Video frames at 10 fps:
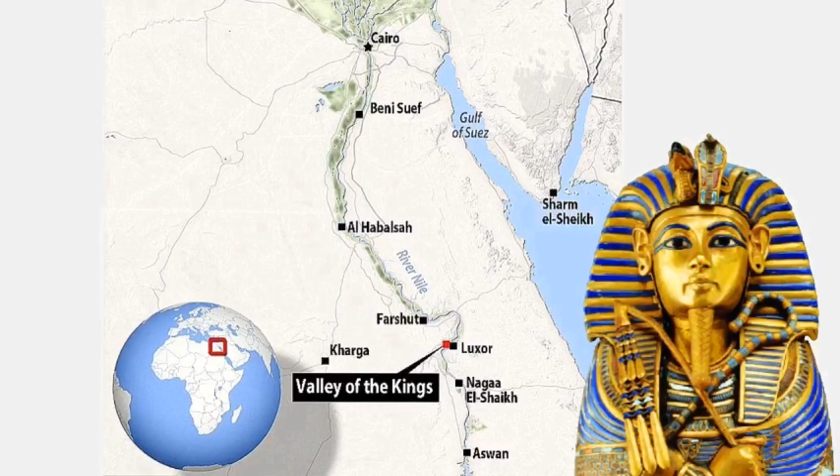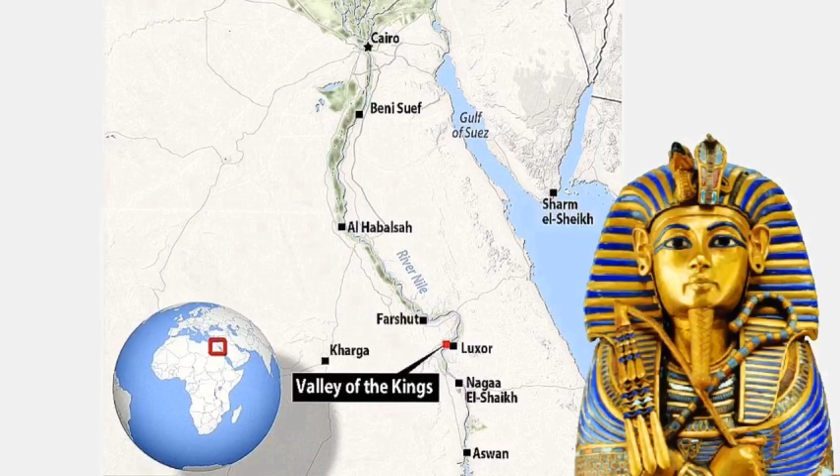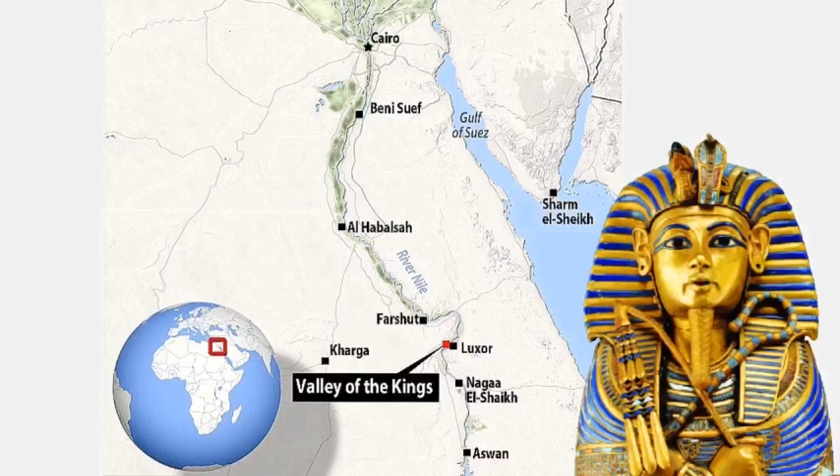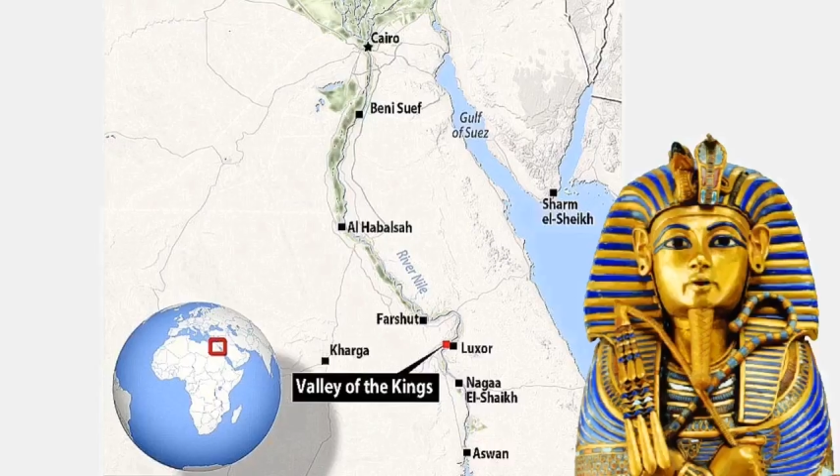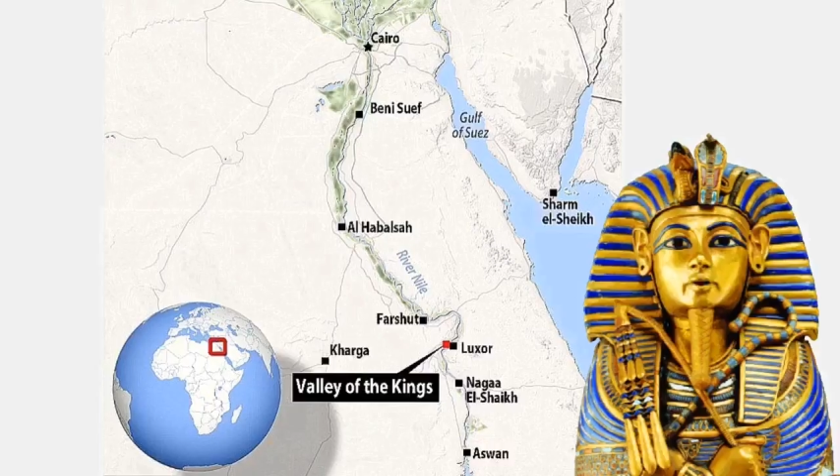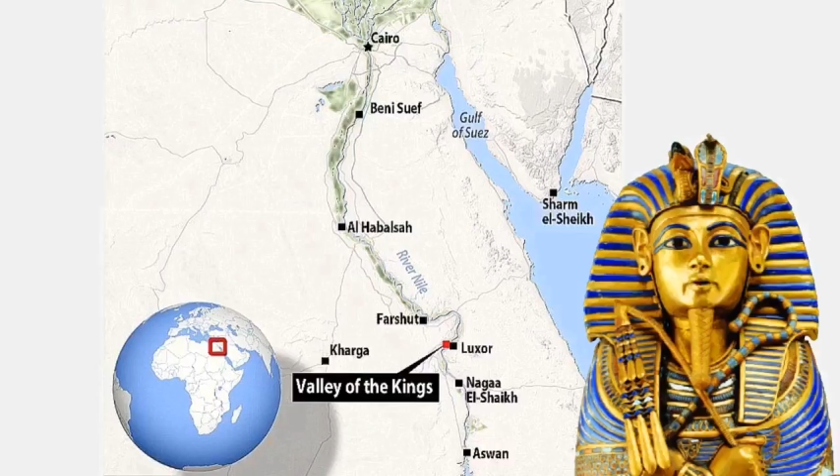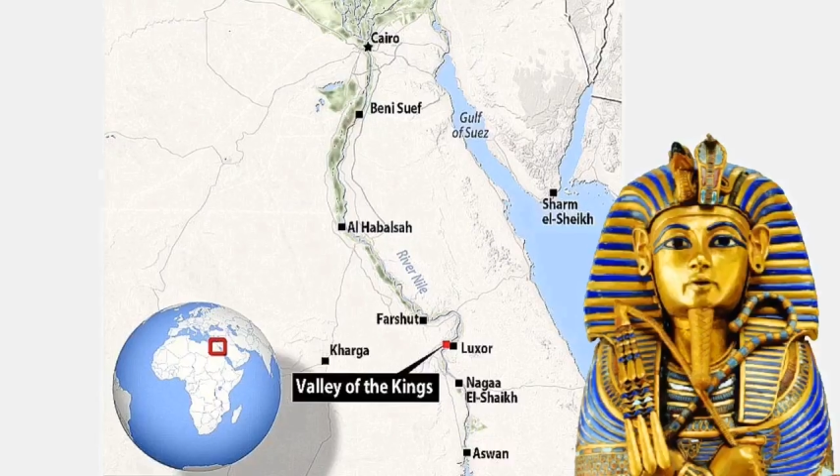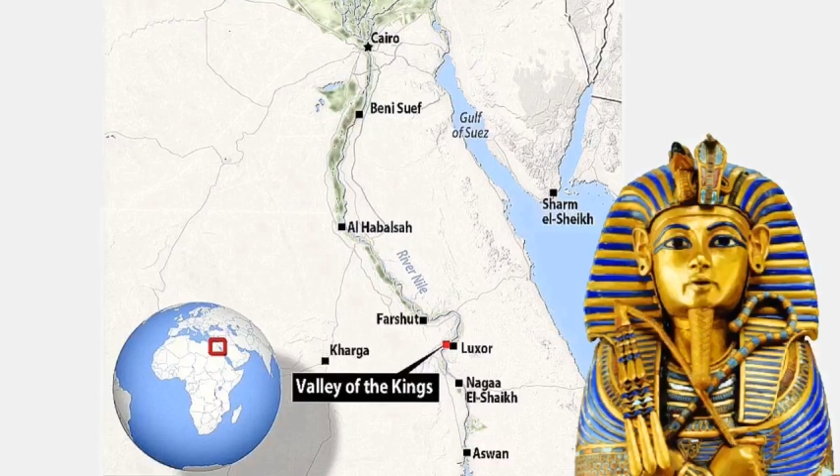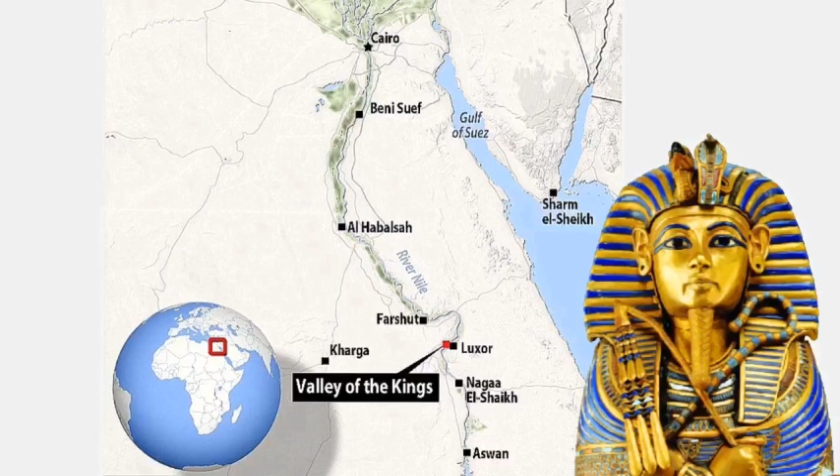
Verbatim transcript: That was in